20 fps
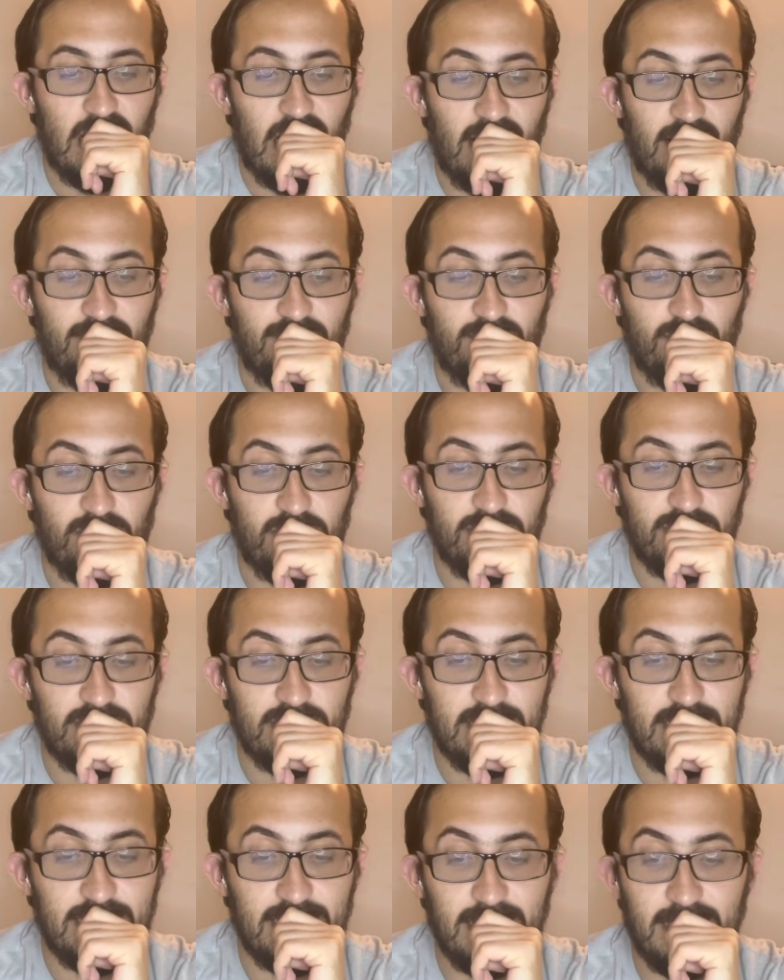
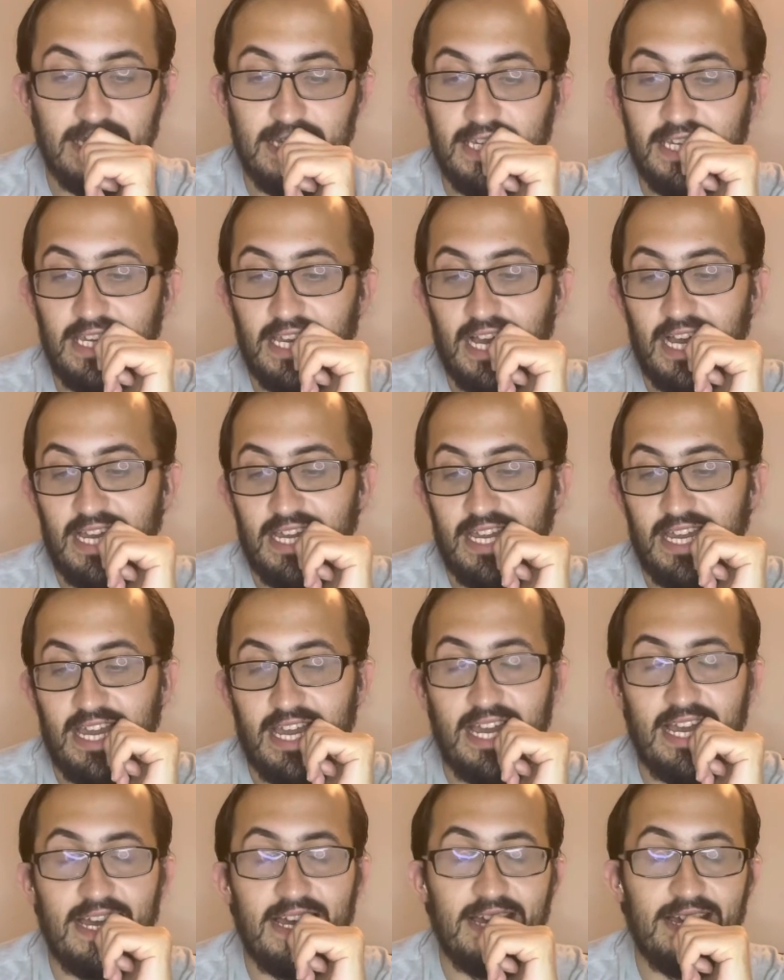unfortunately, I
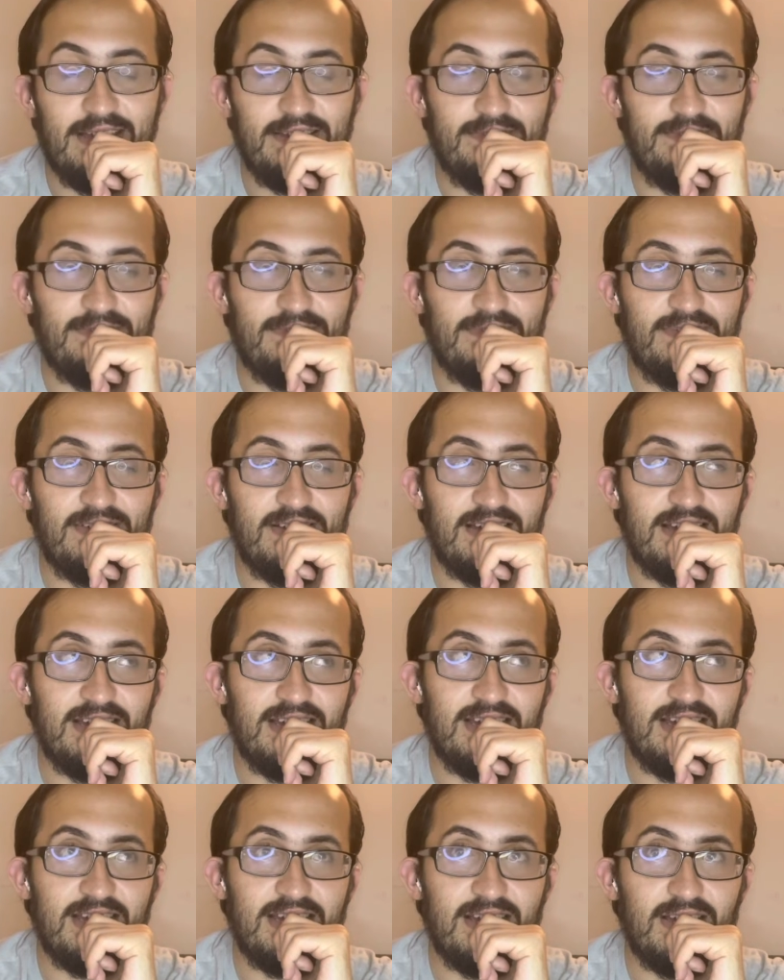have,
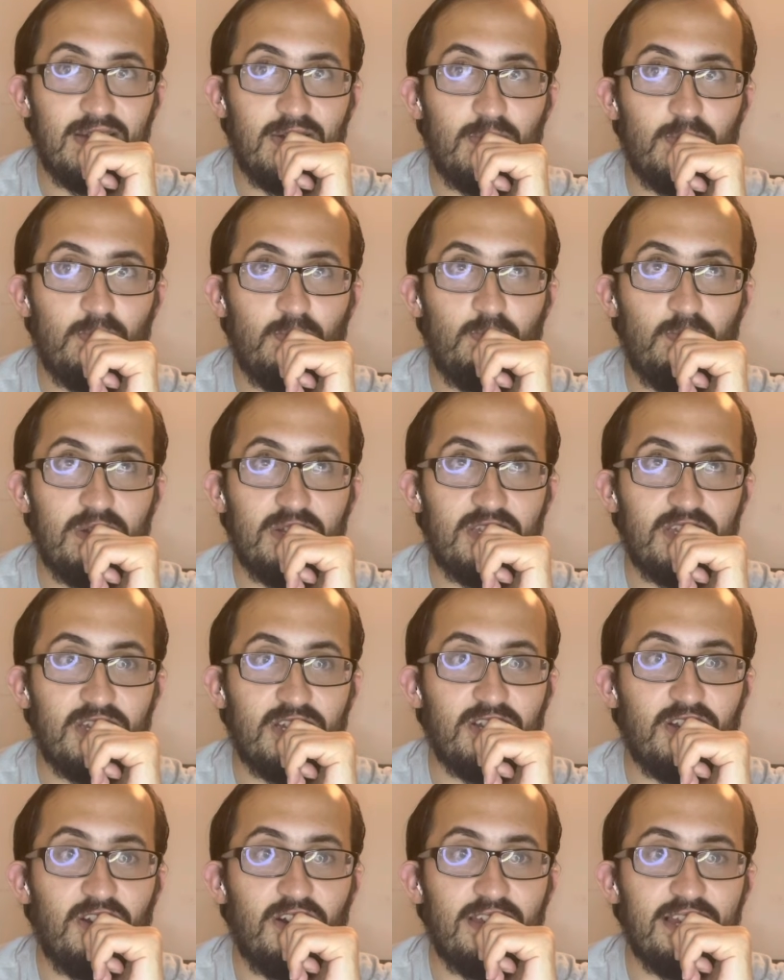what you
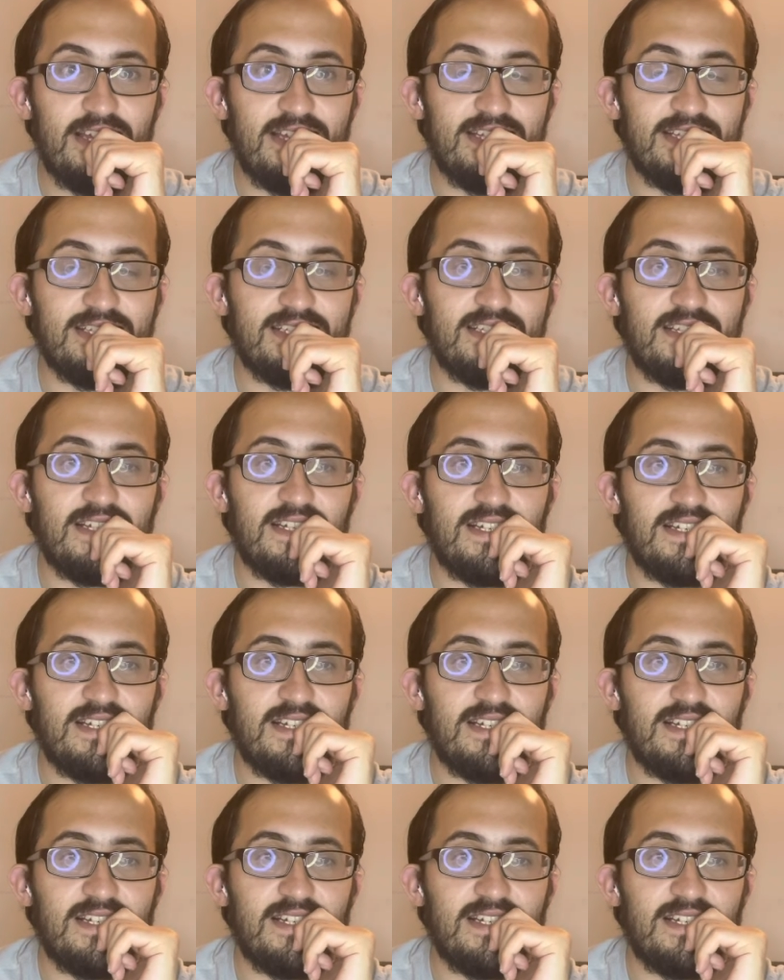call it,